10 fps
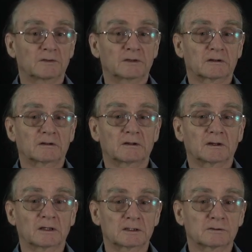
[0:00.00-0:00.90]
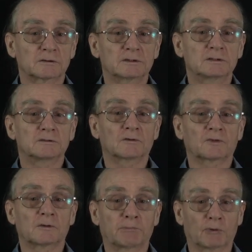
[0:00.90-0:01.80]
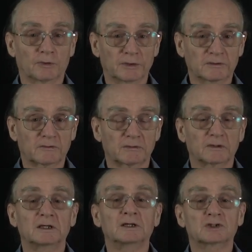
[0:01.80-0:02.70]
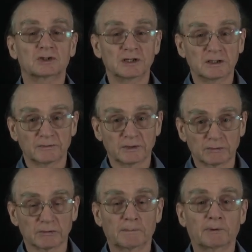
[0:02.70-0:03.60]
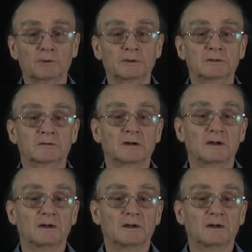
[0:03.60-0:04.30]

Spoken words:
that the uncertainty of the points, each individual point,